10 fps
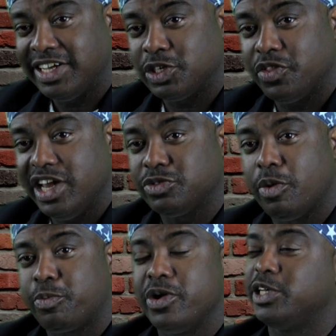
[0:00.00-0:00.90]
So these
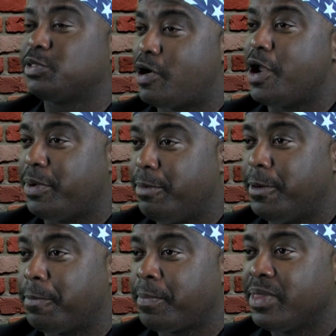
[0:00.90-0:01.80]
were pretty smart
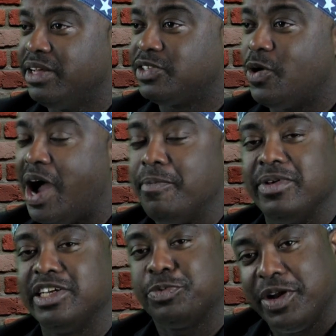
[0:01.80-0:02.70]
people. So
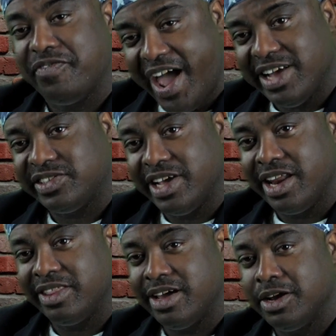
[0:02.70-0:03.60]
that's pretty
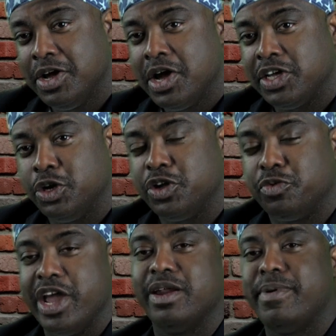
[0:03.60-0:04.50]
fascinating that, you
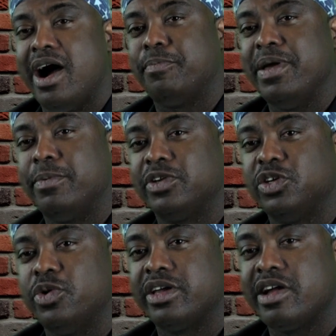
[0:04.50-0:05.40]
read about people
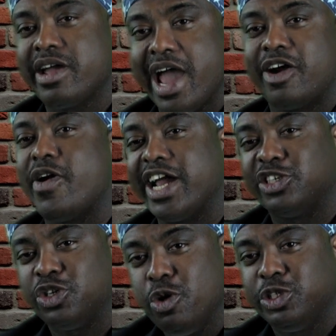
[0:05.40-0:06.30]
doing cataract
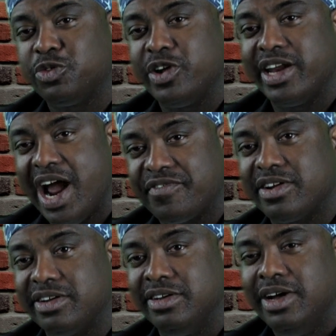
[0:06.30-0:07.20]
surgery in
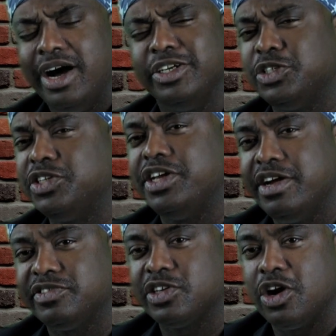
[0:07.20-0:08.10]
Africa hundreds of
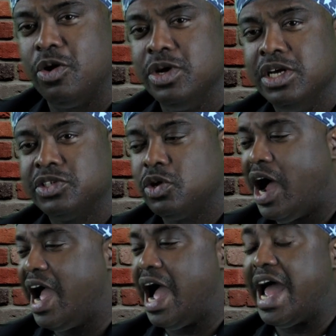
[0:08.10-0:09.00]
years ago. So
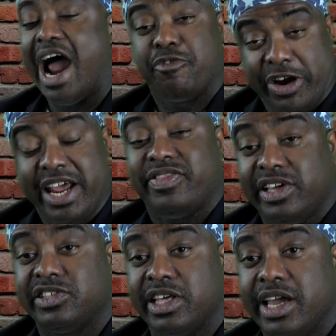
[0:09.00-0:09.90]
I read
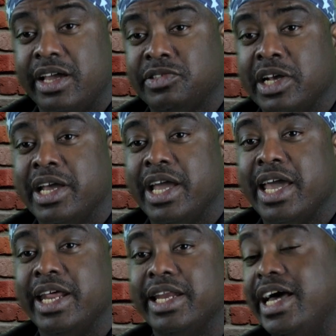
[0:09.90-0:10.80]
these things,
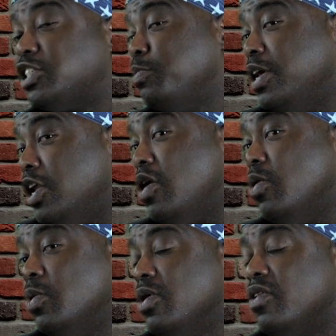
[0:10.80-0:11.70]
and it lets me
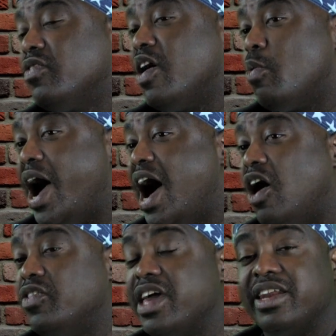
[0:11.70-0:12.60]
know that,
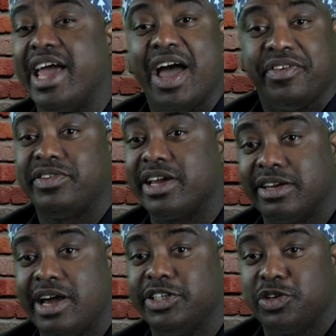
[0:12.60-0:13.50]
wow, they didn't have the
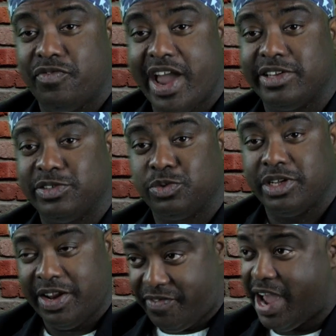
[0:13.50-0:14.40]
technological
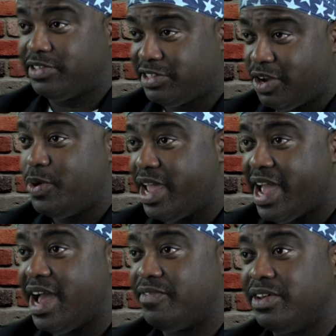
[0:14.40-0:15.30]
advances that we
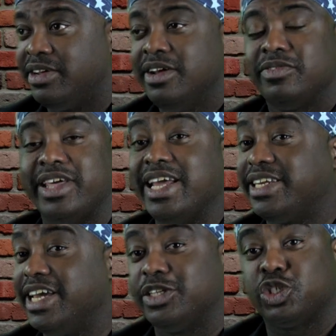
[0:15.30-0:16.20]
have, and they
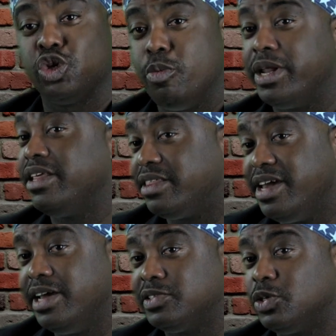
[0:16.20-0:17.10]
did so many
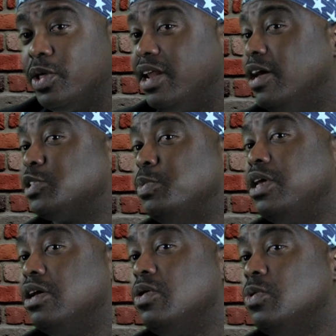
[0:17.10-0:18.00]
things. So that lets
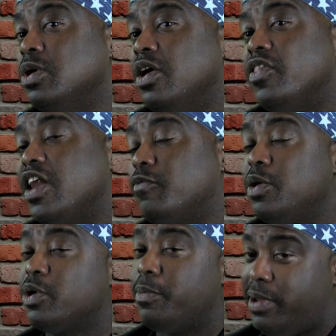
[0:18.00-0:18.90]
me know that if
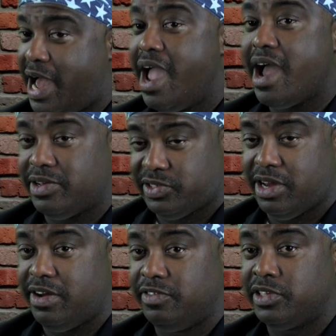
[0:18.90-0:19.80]
we would apply
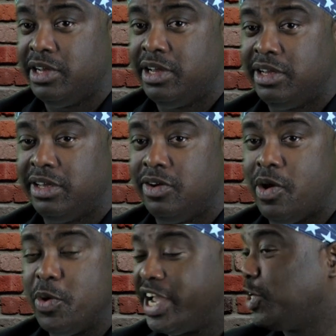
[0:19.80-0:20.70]
ourselves,
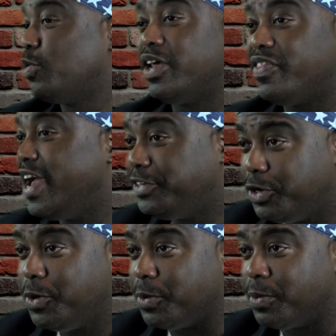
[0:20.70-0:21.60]
we could do anything
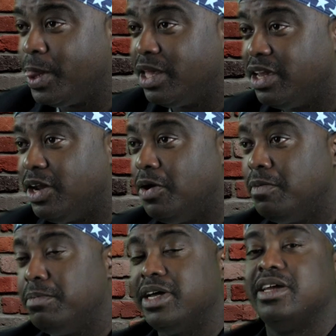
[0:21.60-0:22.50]
too,
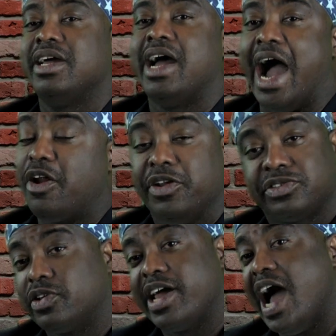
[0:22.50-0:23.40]
but I don't
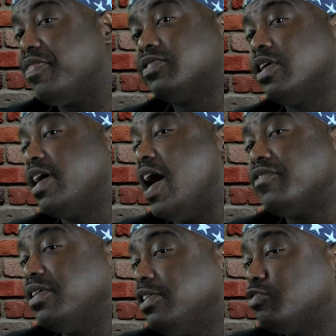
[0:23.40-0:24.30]
necessarily have to study
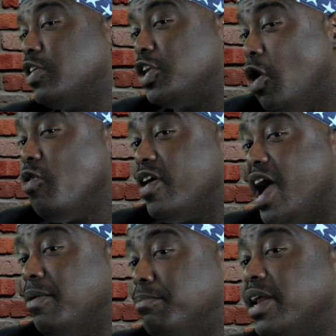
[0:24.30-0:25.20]
African history to know
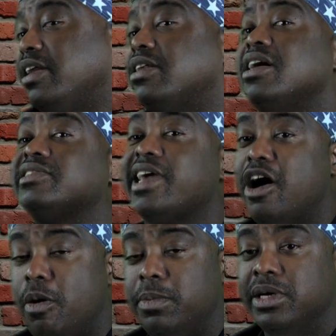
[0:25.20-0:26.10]
that, but it does
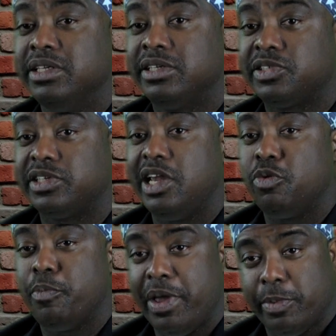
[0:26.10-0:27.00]
help to see
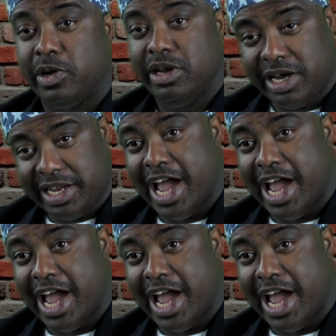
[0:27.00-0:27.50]
when people look